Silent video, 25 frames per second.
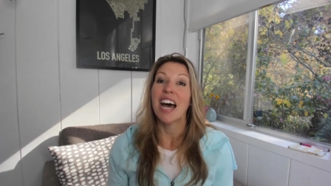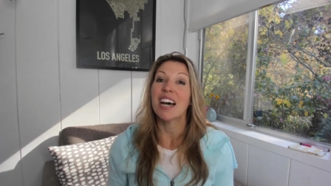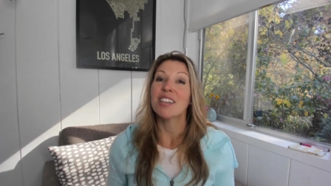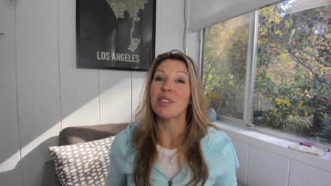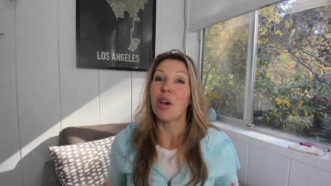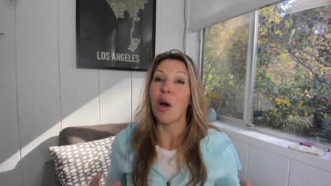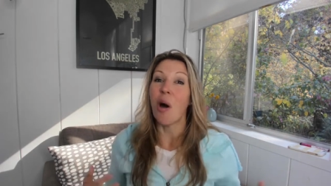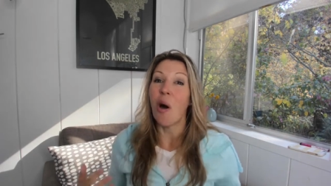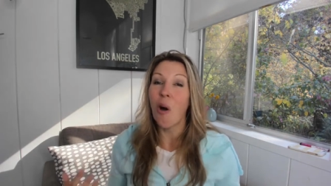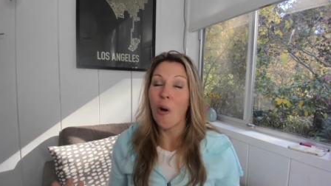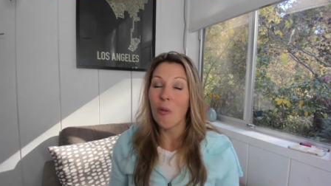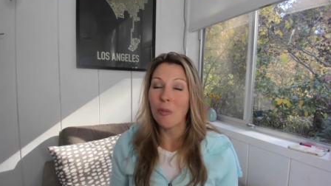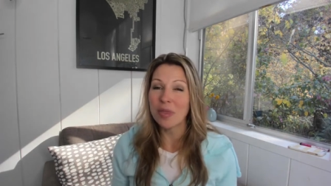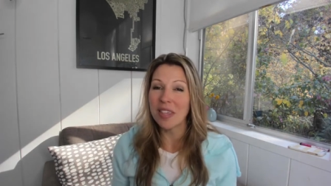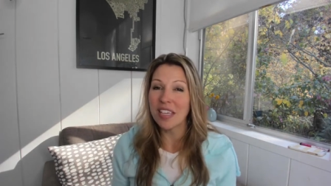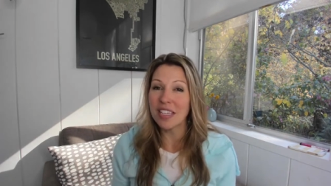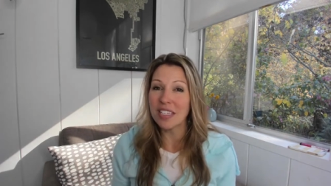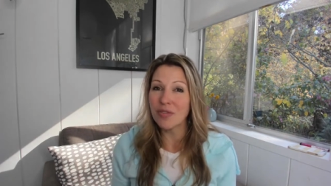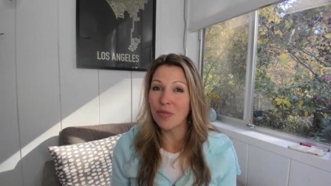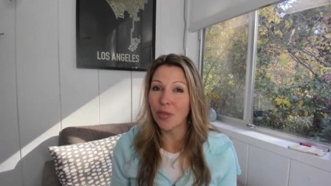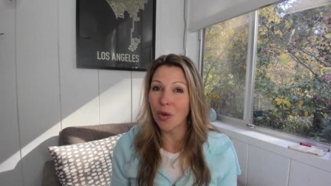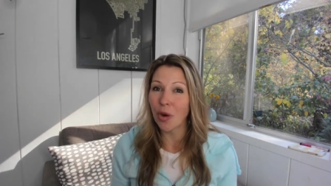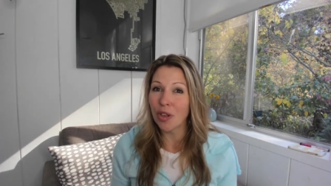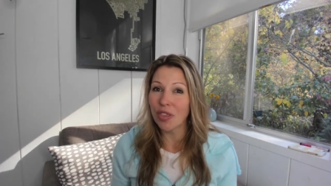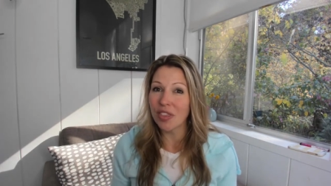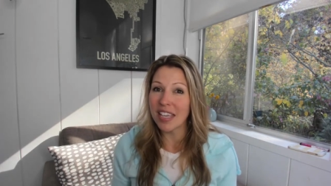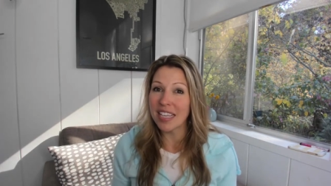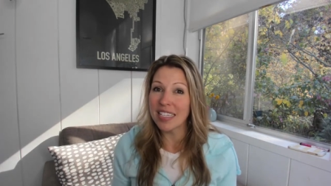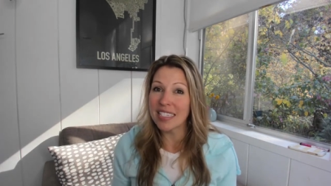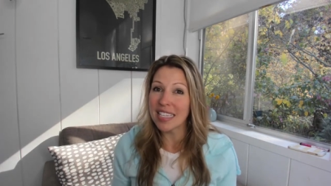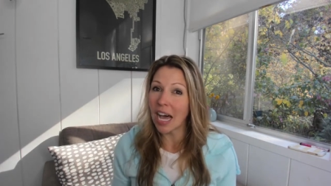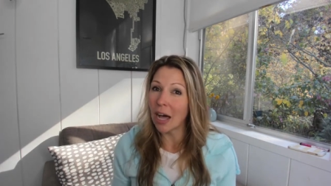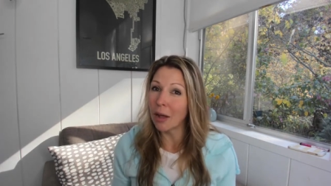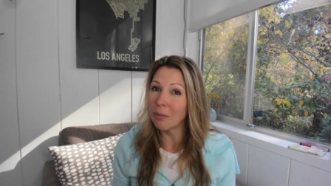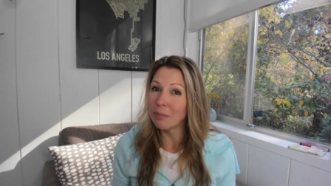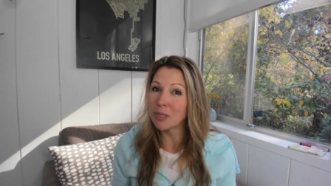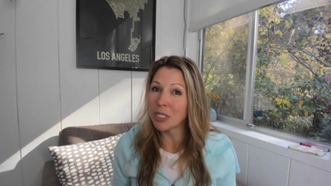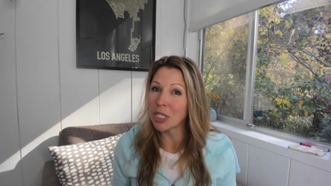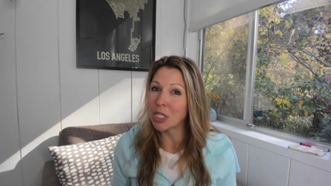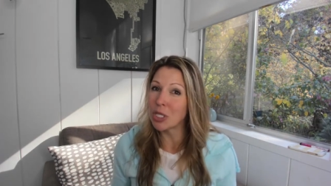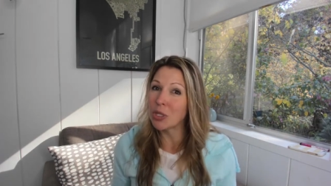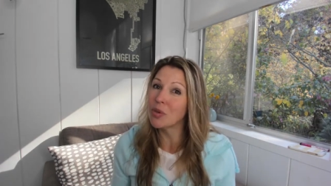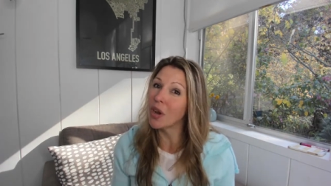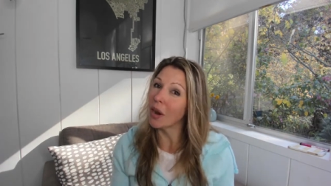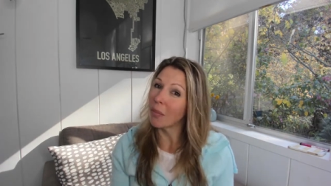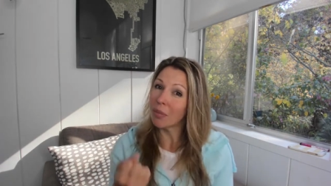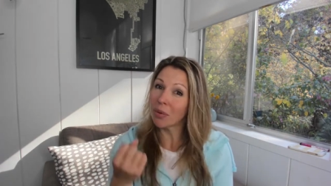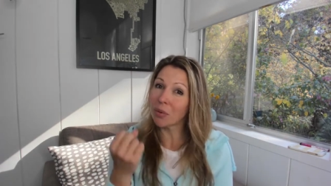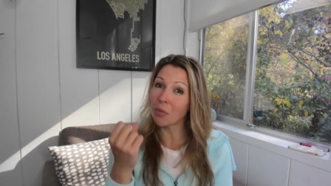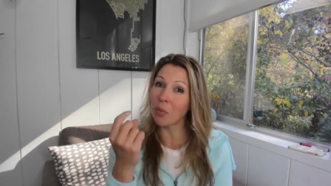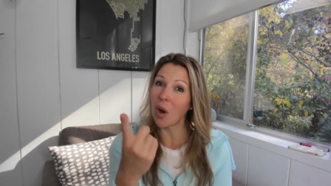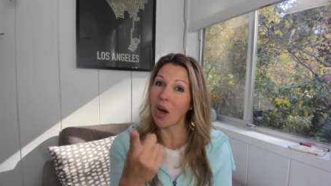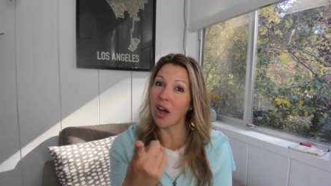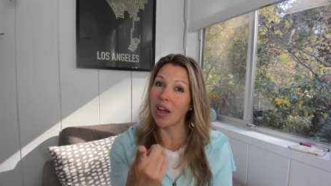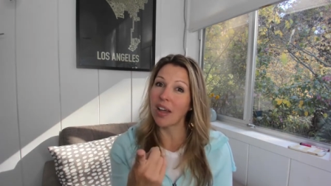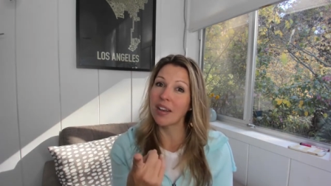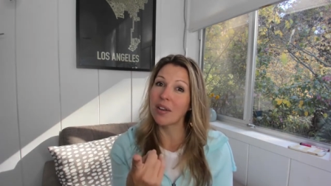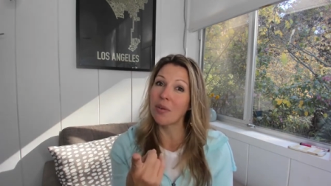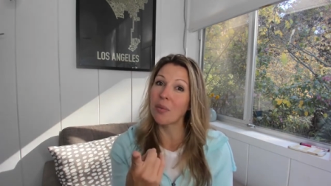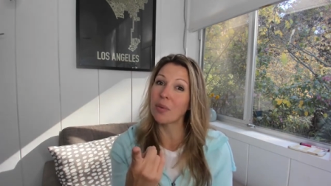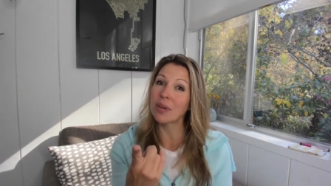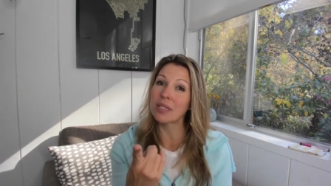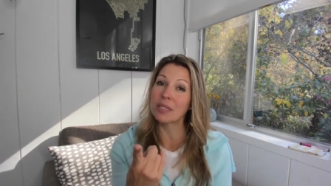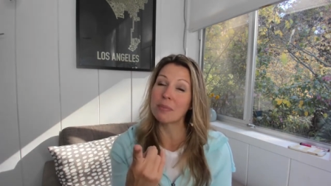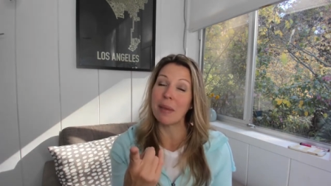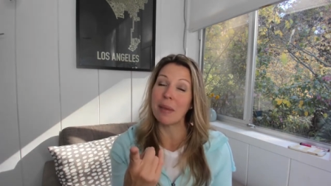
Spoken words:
So I hope these 4 things helped you. Number 1 was